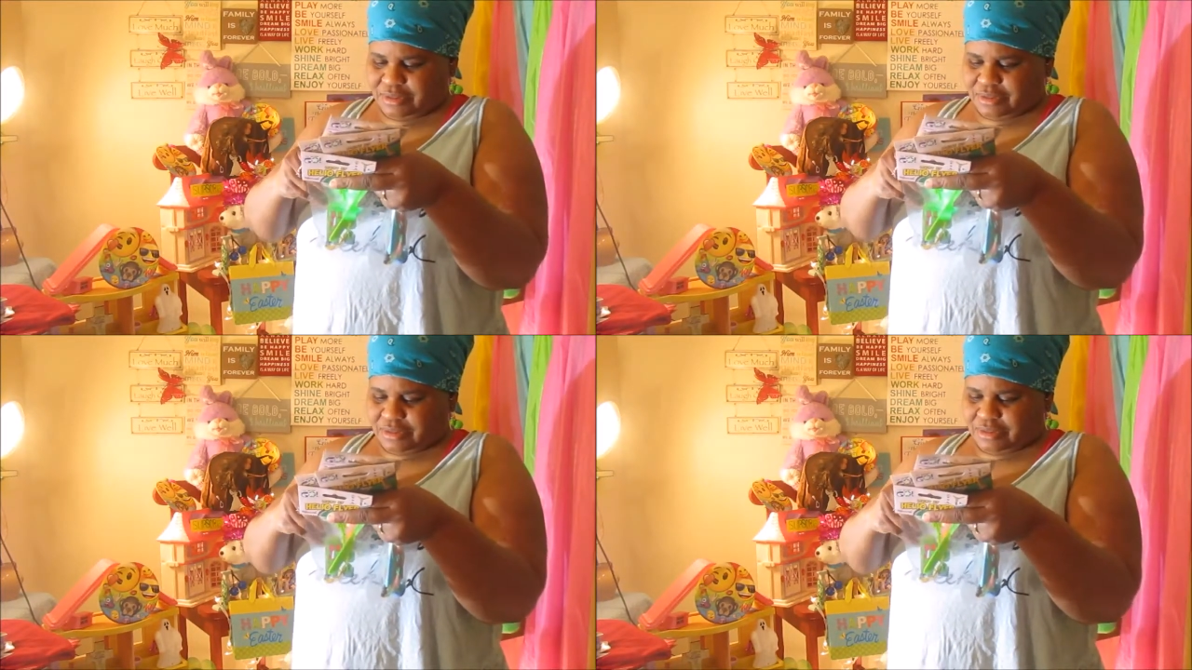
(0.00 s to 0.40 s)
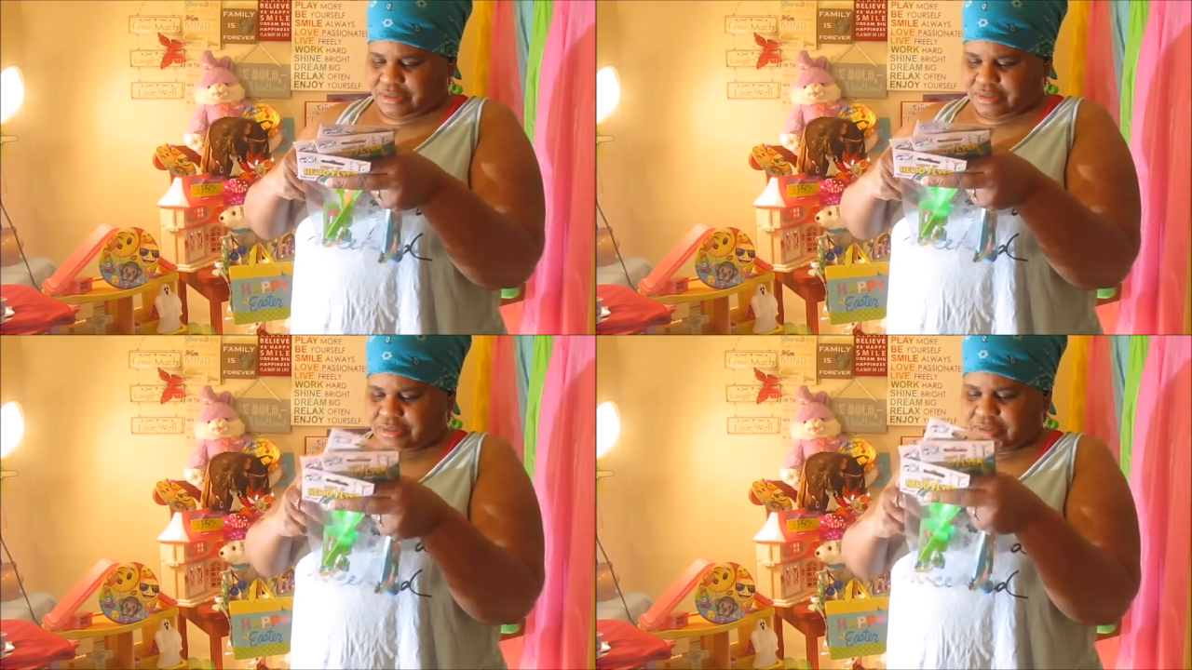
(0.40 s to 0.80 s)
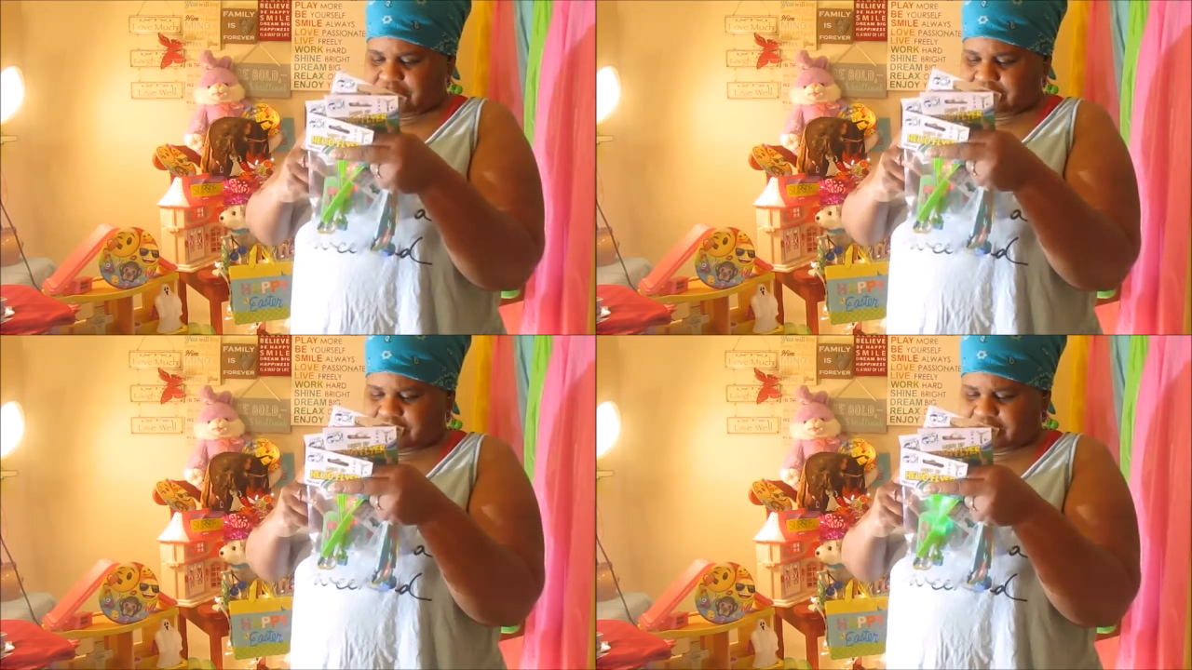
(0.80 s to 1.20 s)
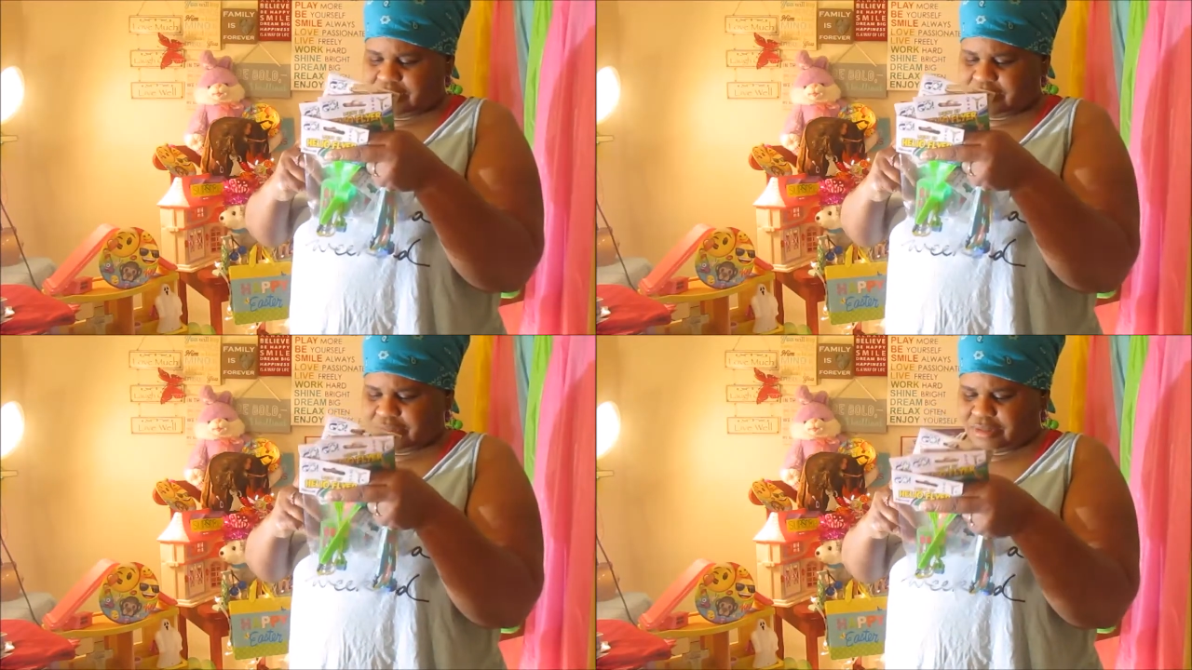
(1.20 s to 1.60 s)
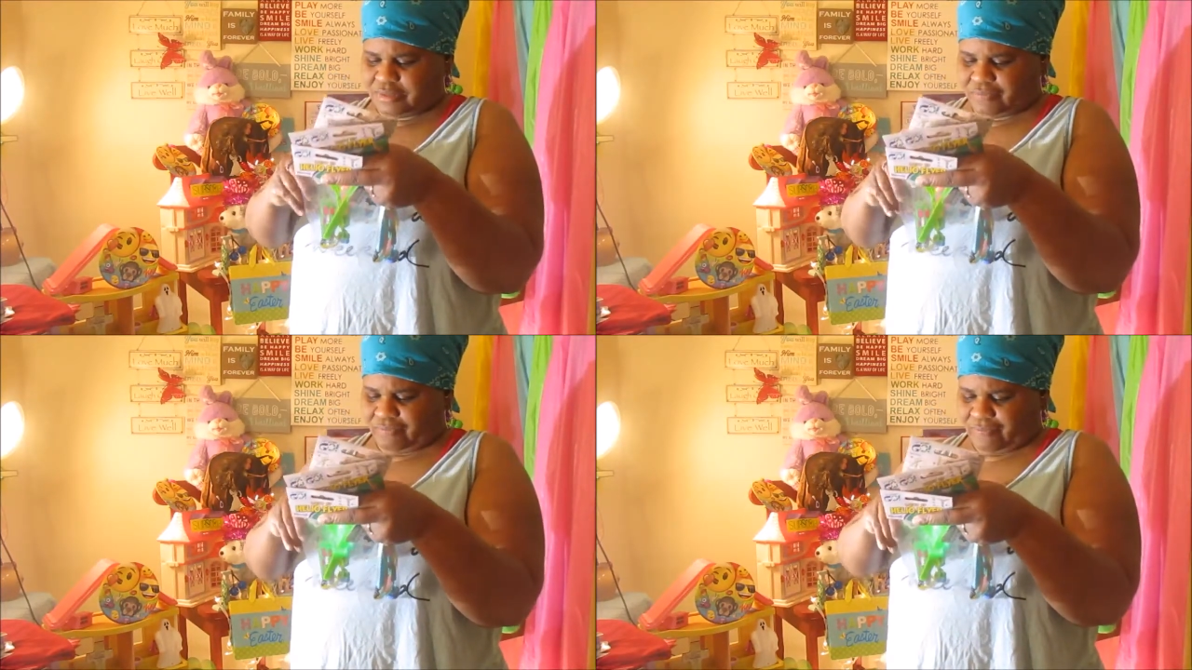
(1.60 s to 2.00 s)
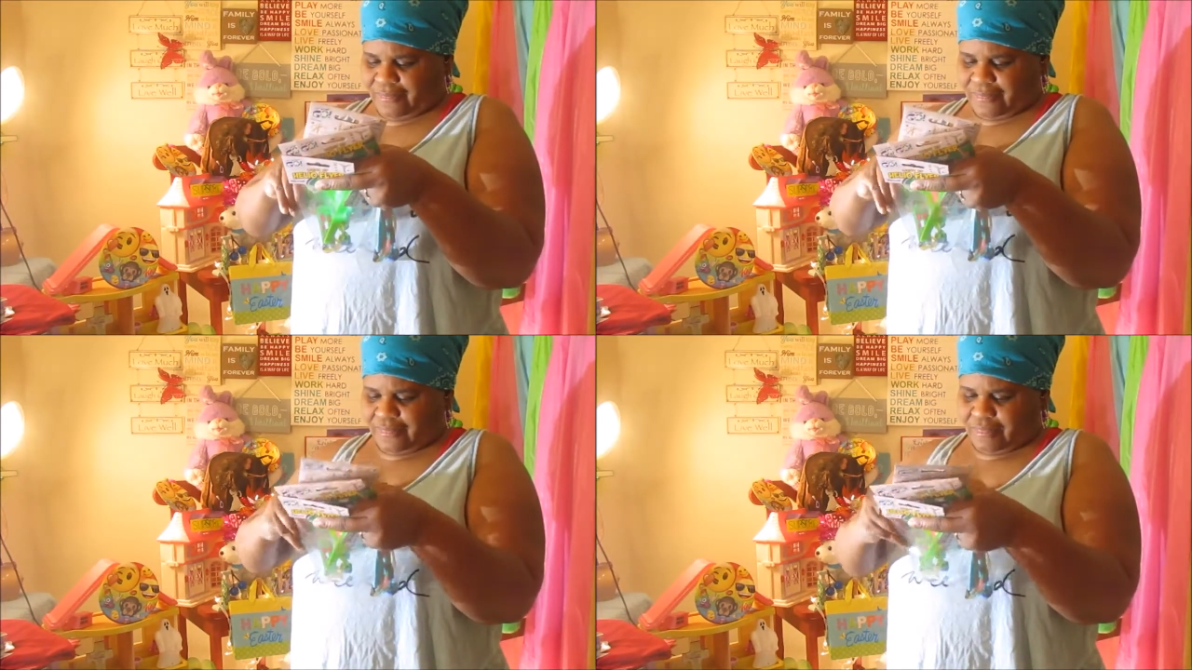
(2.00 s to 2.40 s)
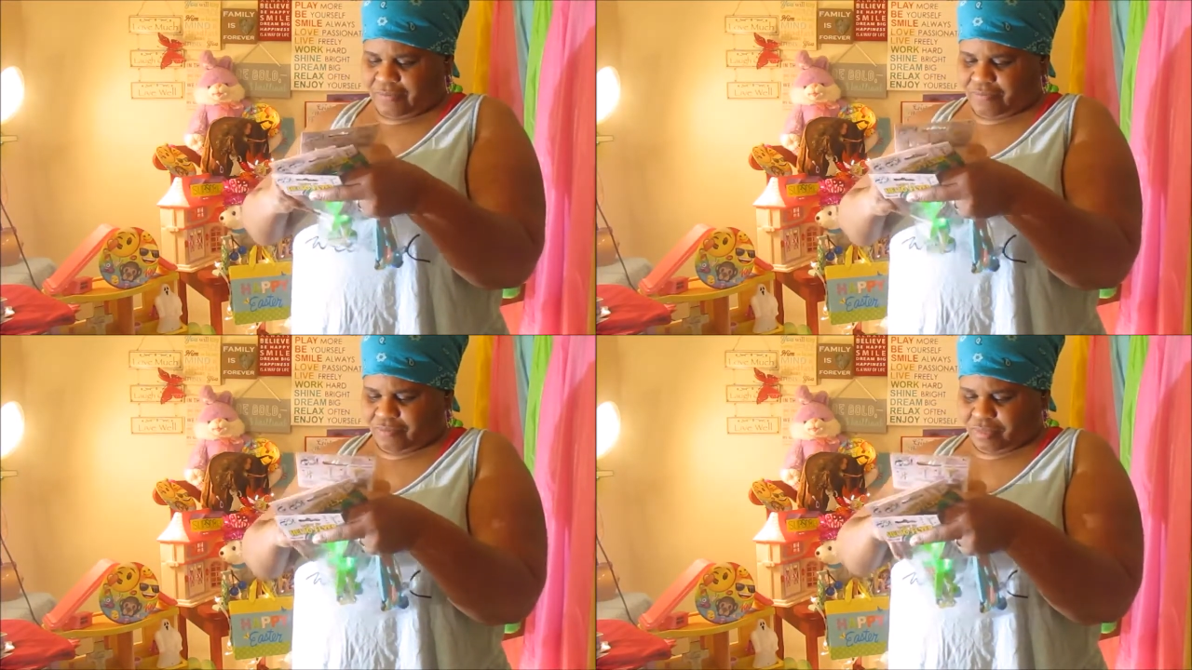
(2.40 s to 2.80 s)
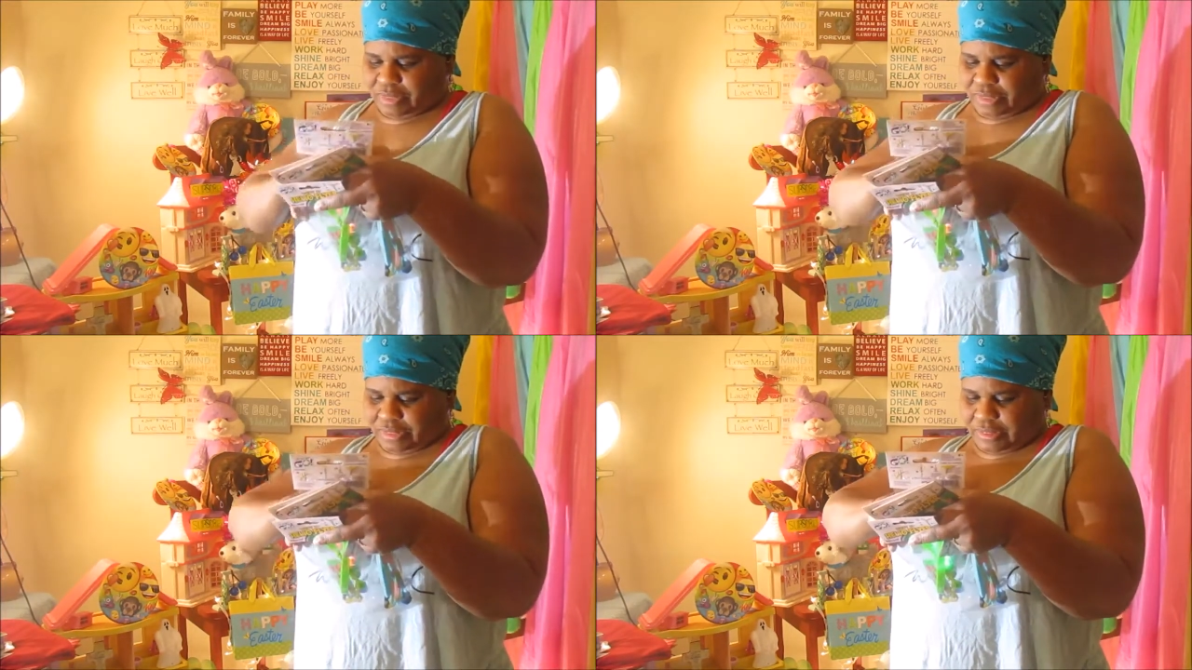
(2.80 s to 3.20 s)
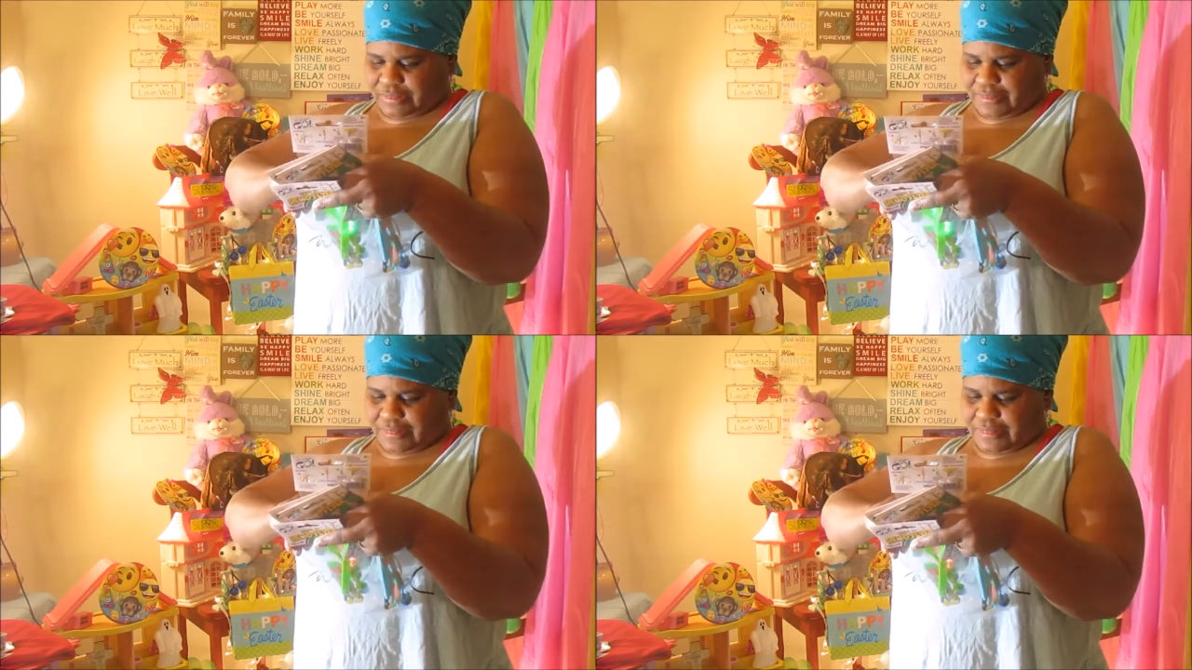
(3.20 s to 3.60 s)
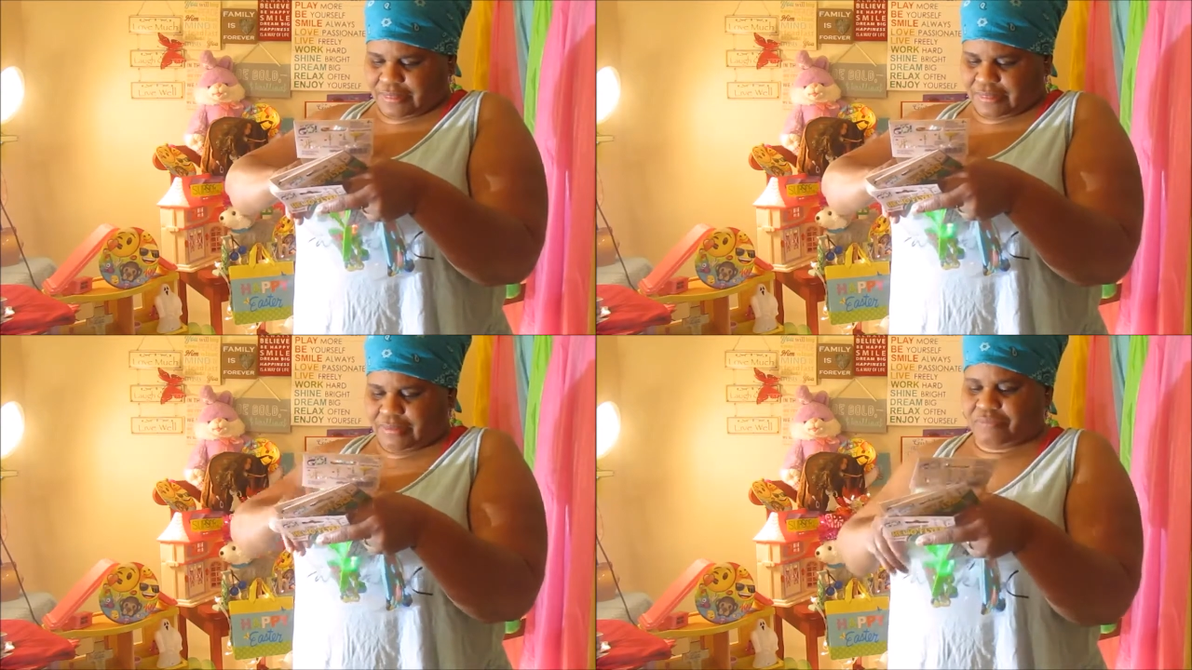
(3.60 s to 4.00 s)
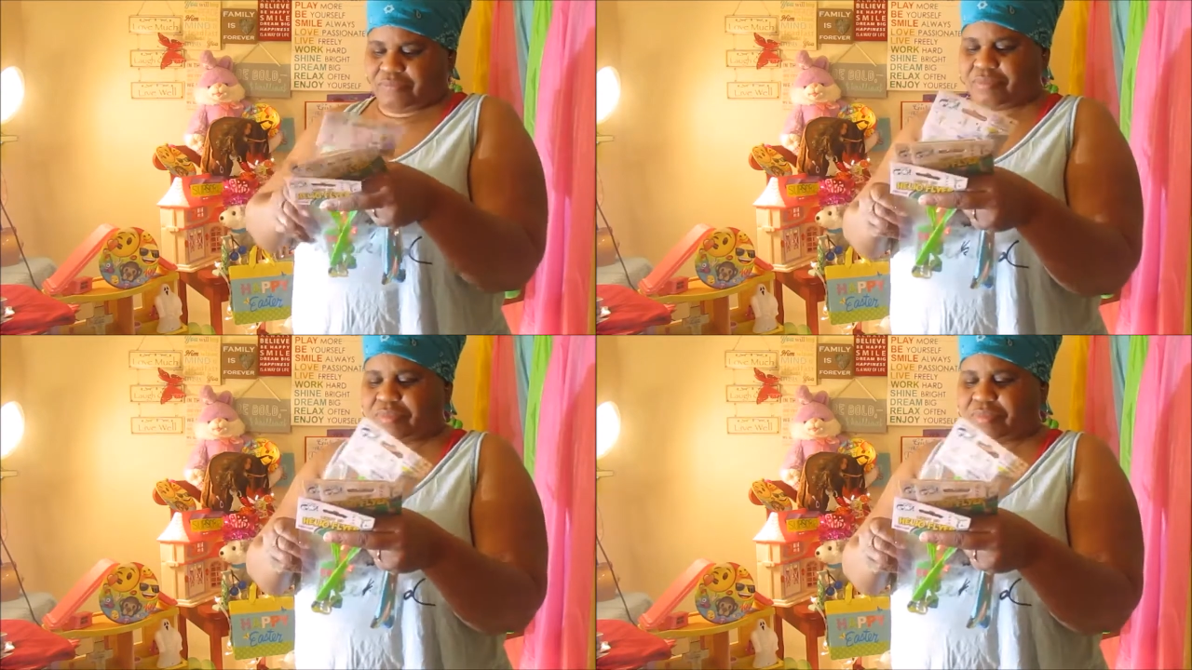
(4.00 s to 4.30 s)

Nobody speaks.